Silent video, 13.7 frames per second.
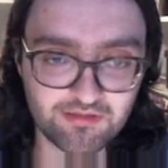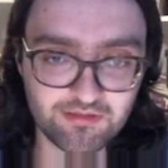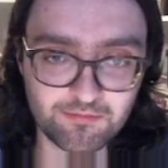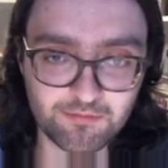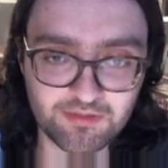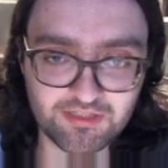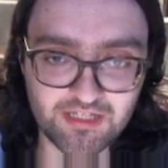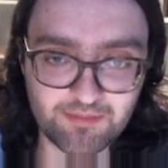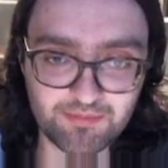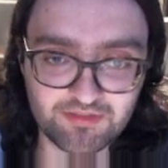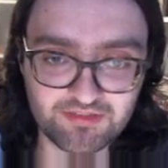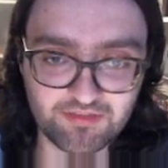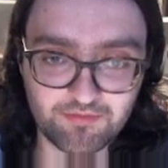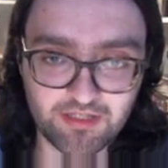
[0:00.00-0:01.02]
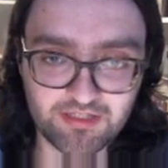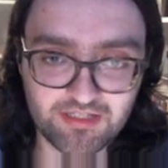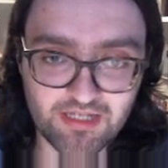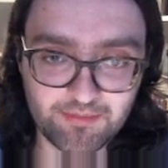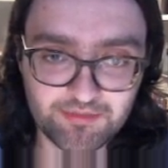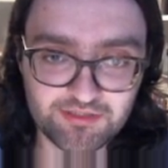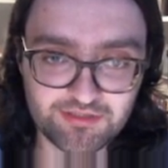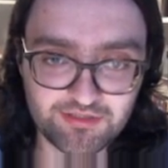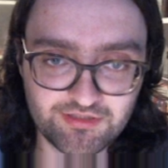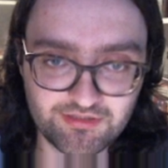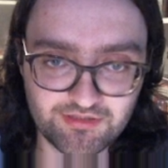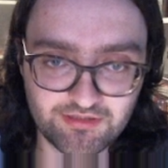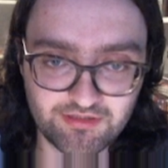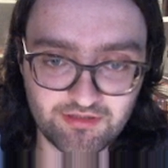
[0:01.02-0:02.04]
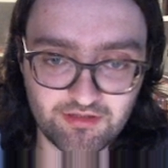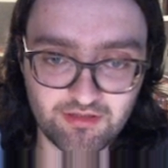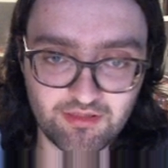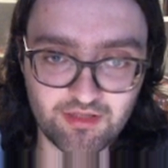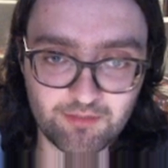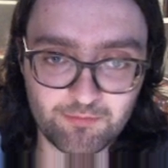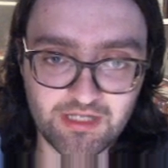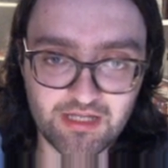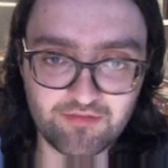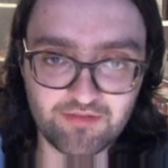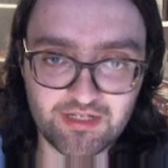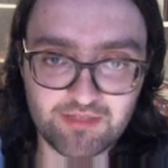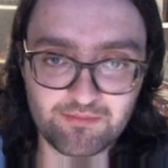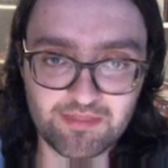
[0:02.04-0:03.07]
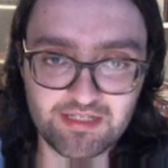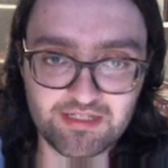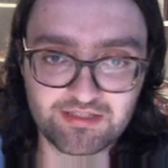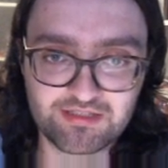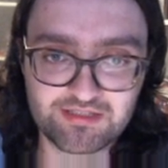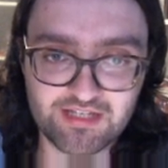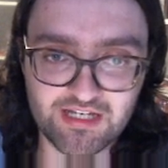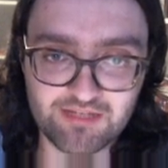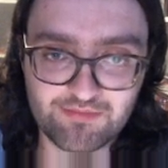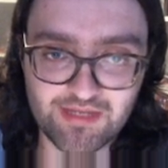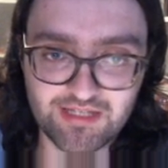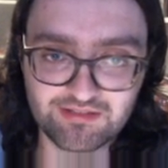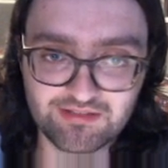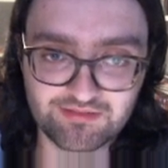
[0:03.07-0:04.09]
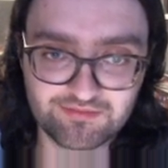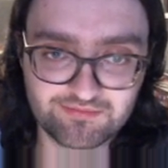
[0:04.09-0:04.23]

What happens if they capture? Then we have an immediate checkmate.